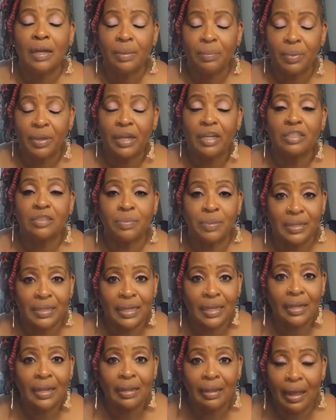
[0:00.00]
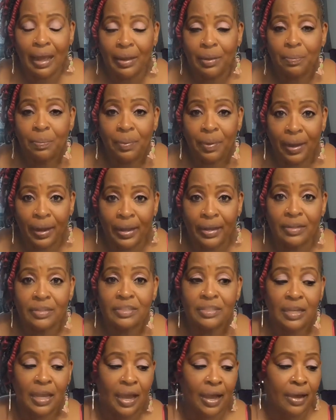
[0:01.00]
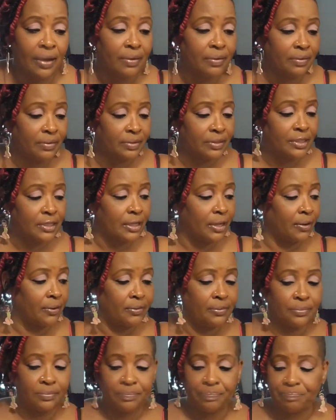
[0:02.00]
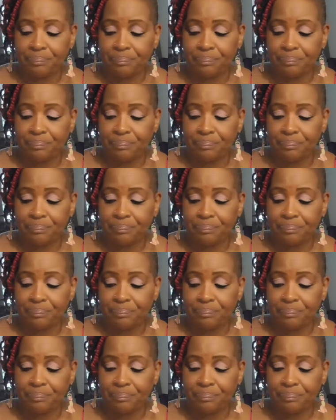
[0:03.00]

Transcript: because we did a lot of prayers, y'all. So